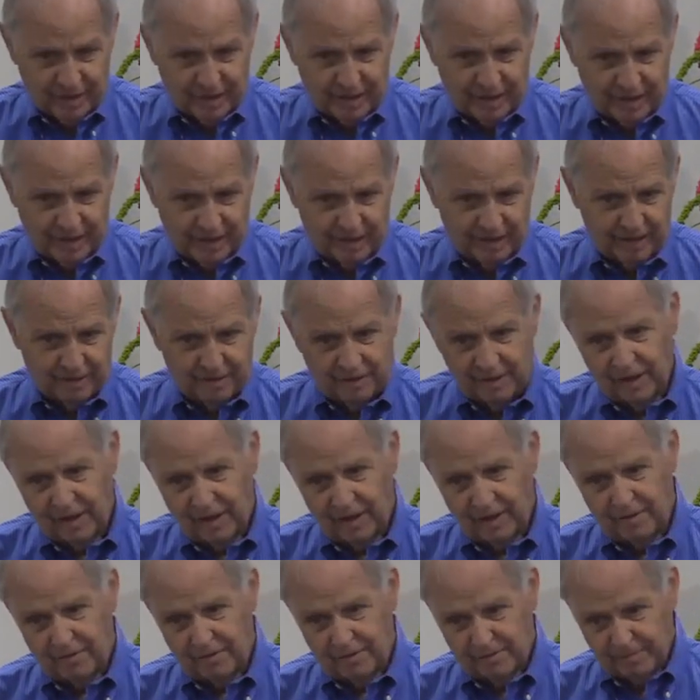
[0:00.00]
in
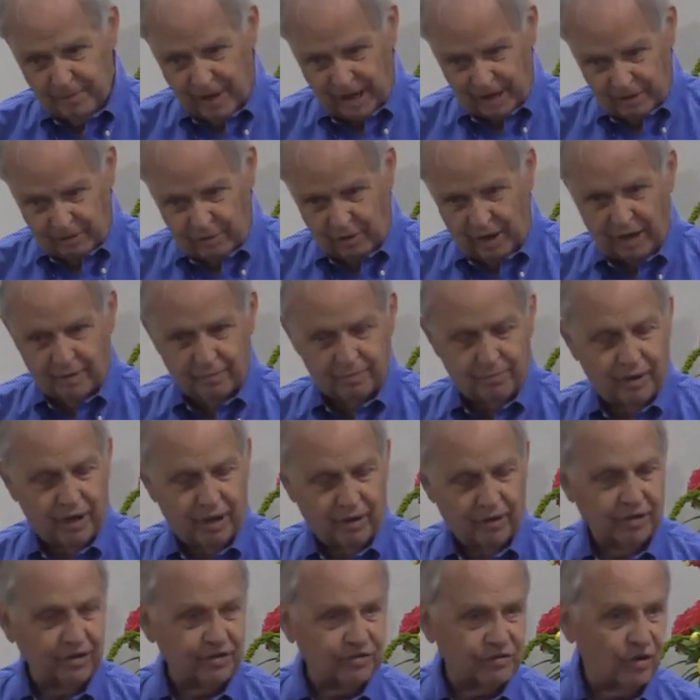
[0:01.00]
my
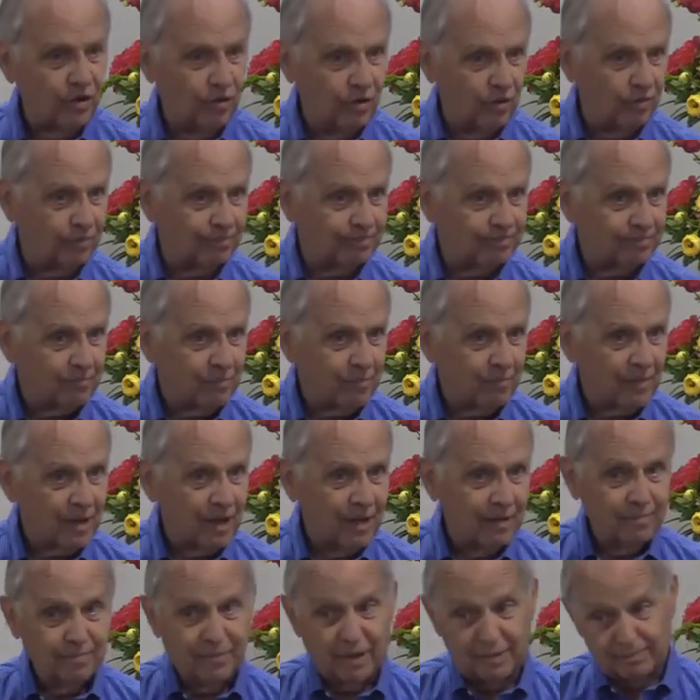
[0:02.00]
grandparents' home.
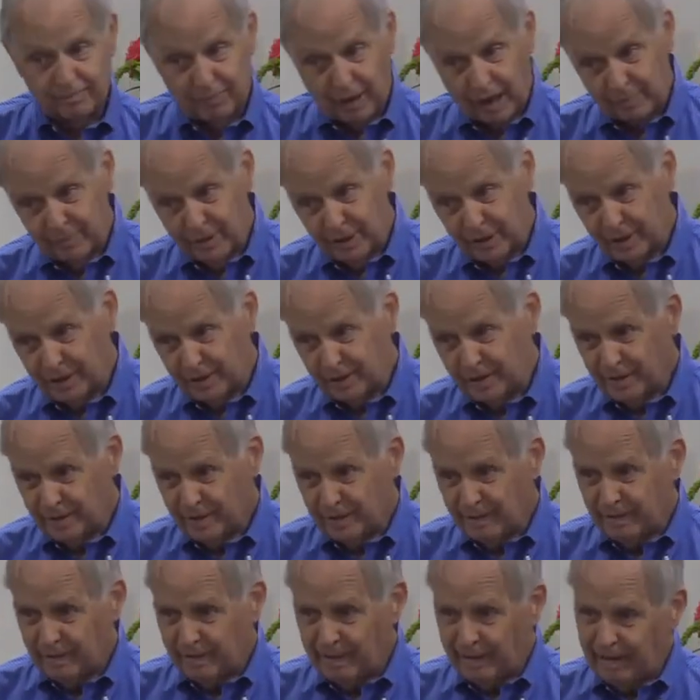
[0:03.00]
But Baba
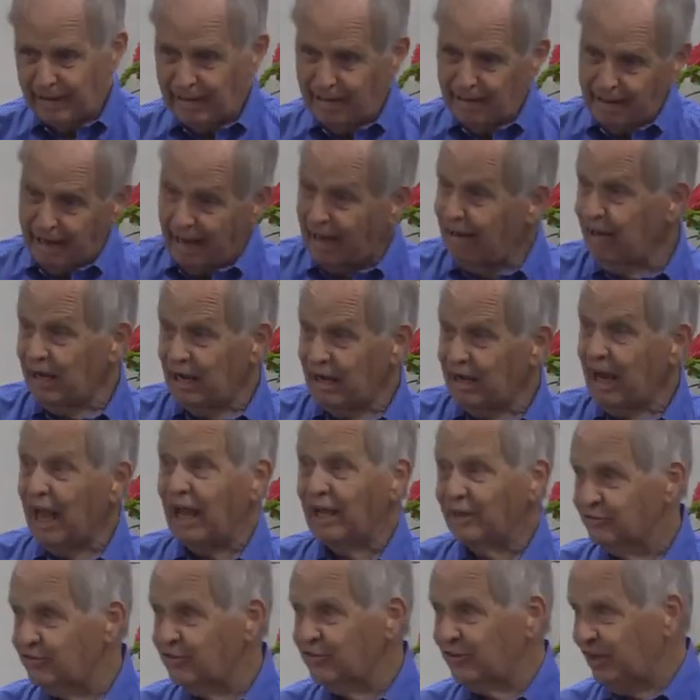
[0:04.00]
and Auntie
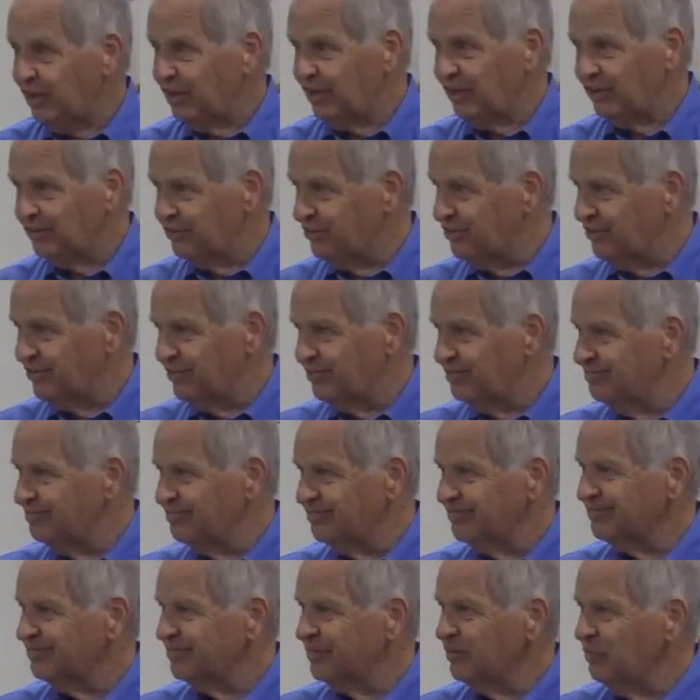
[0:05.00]
Nancy, as
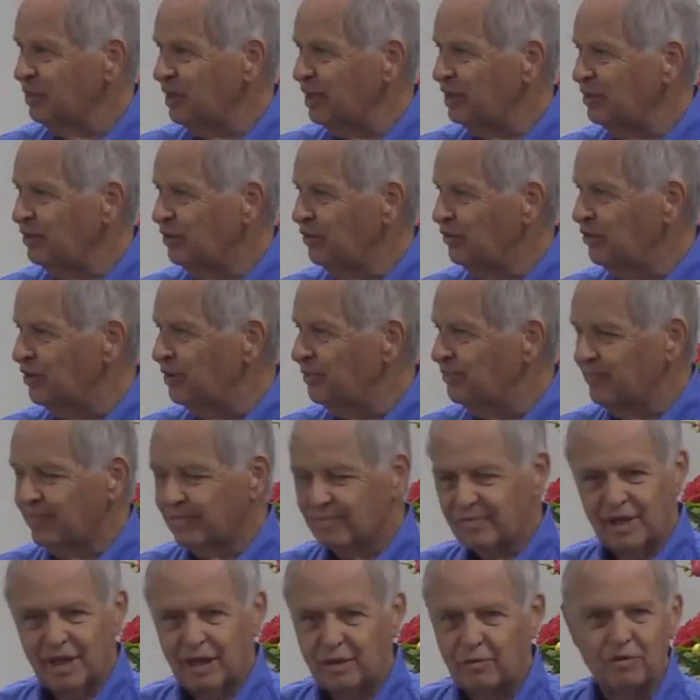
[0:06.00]
we knew
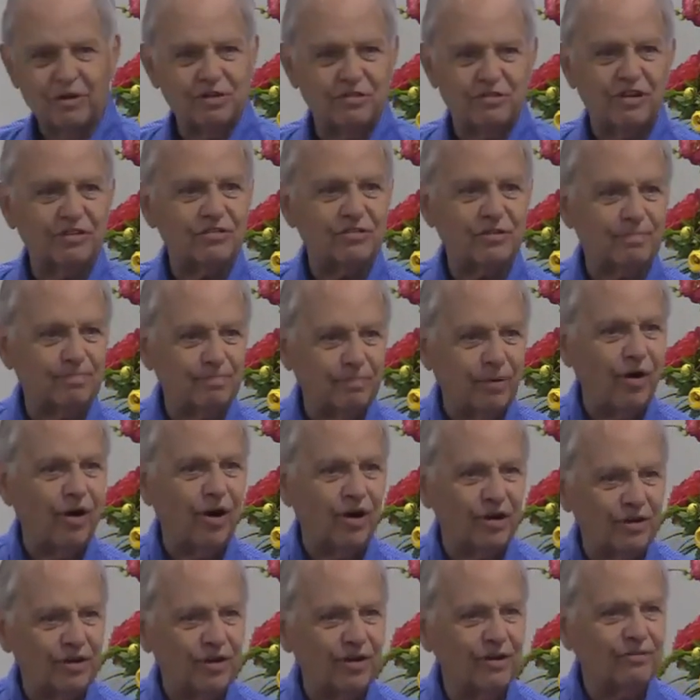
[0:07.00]
them, they were just
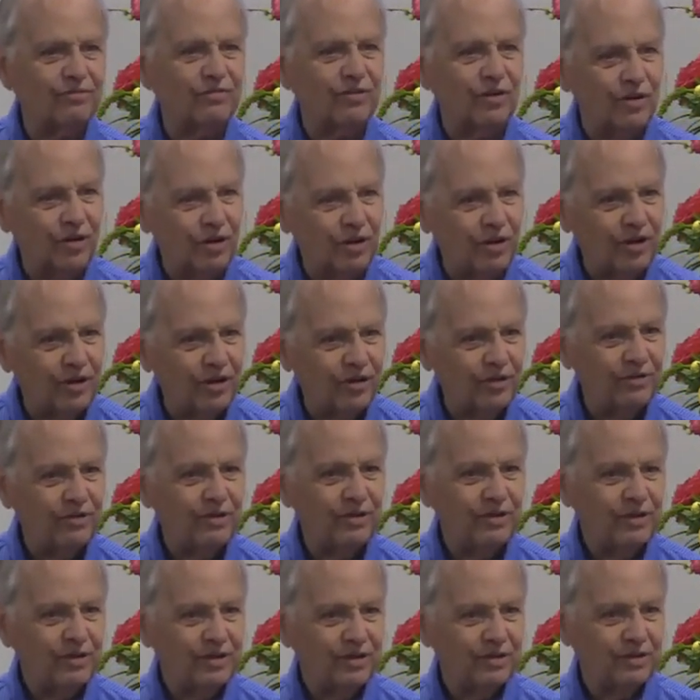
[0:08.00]
part of
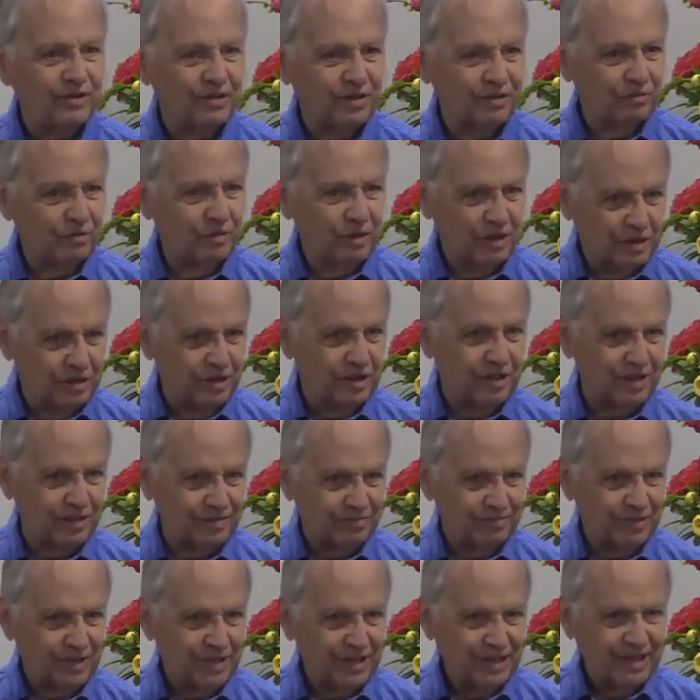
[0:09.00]
all that we
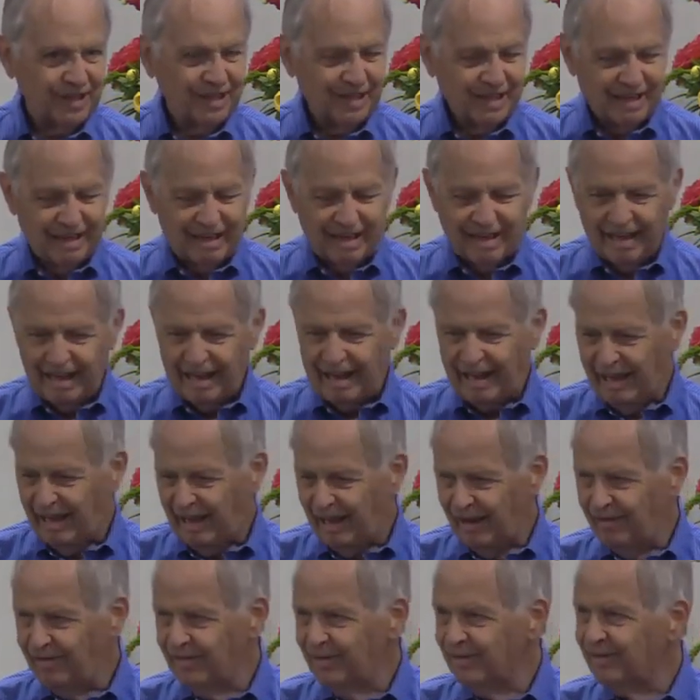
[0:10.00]
did.
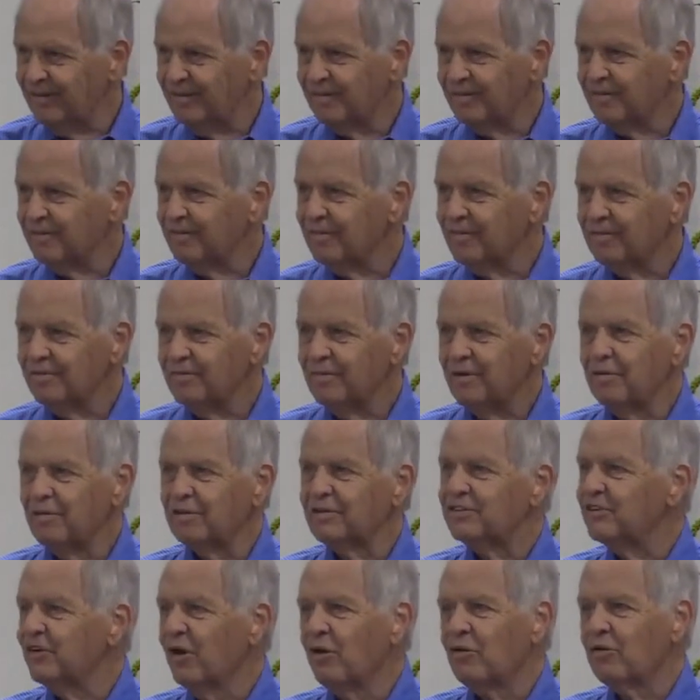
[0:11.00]
And we
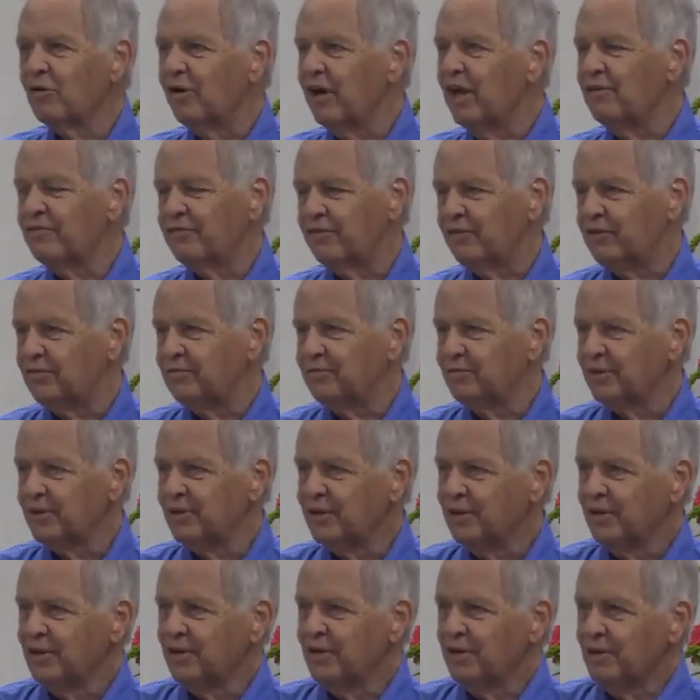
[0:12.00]
were so grateful
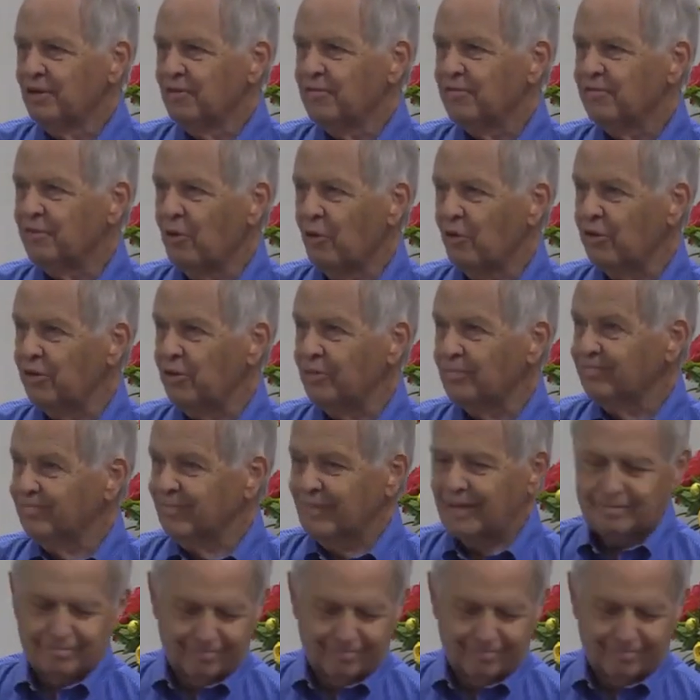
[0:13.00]
for them.